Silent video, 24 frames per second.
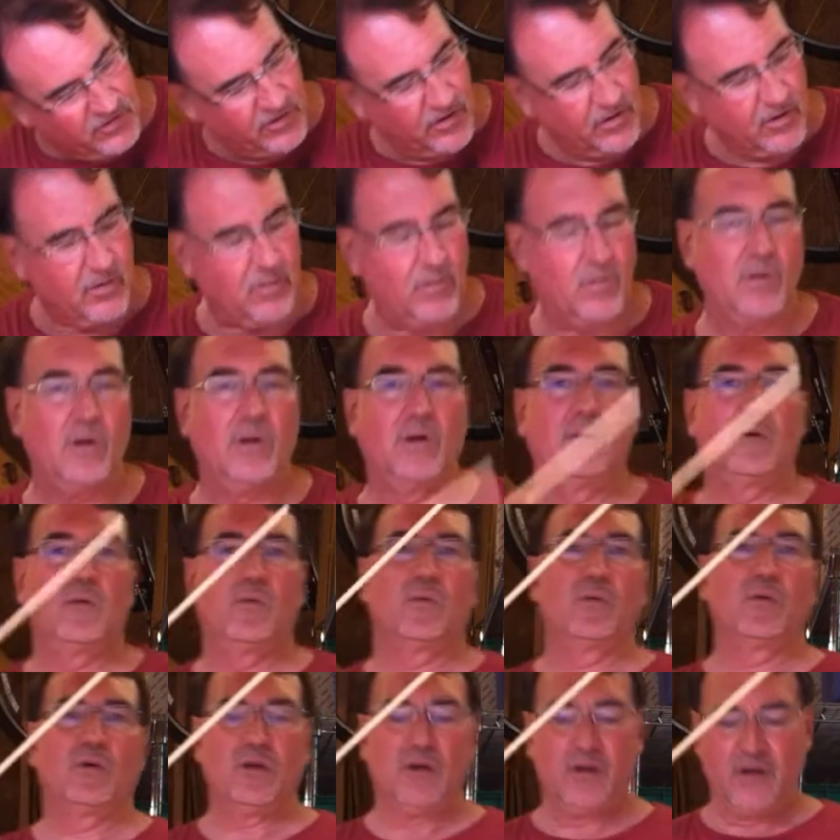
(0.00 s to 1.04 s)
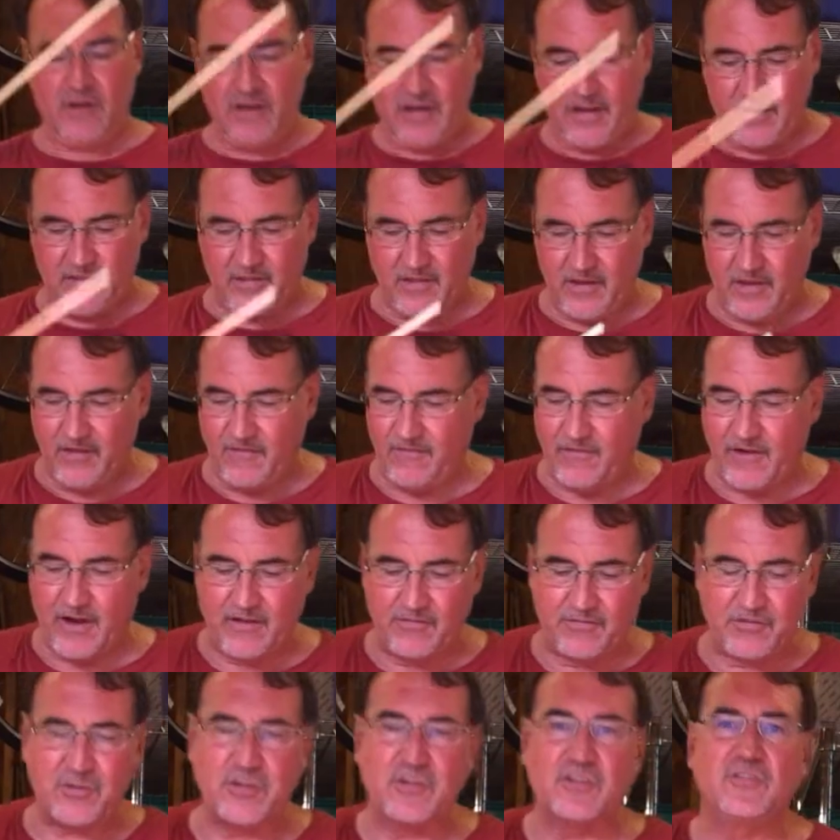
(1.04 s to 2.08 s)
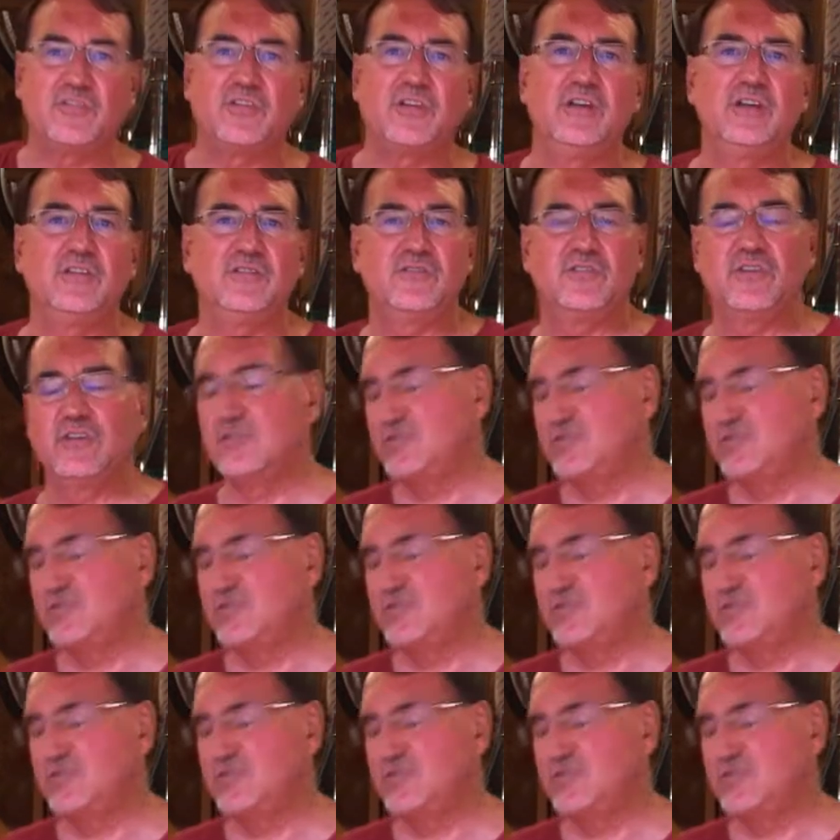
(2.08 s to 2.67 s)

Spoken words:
So we're going to get the 5/16